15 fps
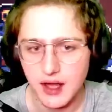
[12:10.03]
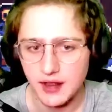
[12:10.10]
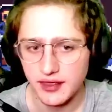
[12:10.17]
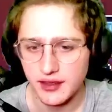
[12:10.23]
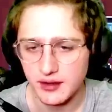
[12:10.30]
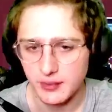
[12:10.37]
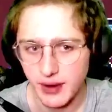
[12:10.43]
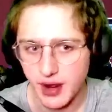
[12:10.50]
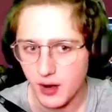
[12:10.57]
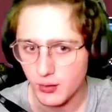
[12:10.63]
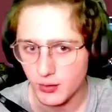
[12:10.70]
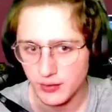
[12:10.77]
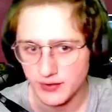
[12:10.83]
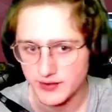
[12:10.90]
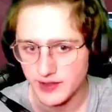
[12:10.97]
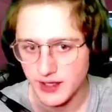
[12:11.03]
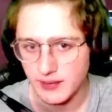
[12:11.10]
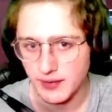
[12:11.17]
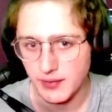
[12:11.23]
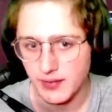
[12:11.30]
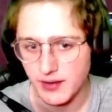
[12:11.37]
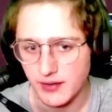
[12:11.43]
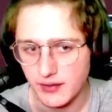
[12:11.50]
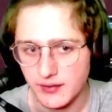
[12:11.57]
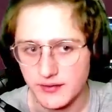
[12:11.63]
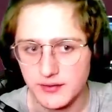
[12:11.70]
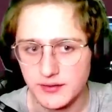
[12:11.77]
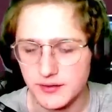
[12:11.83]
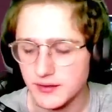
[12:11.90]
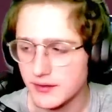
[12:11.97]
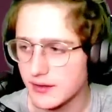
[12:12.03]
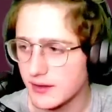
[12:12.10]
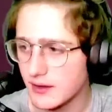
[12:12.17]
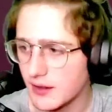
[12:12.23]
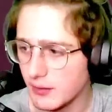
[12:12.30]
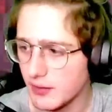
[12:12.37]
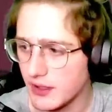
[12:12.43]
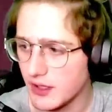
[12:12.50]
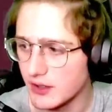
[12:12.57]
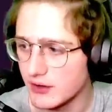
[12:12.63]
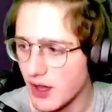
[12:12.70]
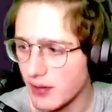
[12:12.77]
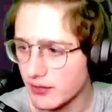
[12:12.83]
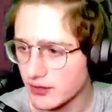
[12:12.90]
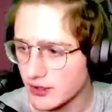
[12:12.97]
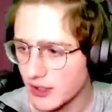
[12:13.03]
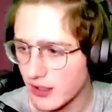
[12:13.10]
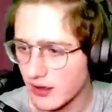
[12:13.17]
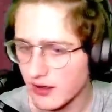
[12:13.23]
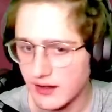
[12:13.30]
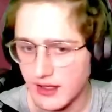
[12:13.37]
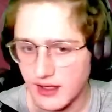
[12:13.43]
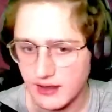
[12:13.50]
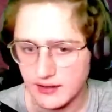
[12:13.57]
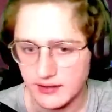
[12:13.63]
think Palworld was an MMO. Can we get a double check on that?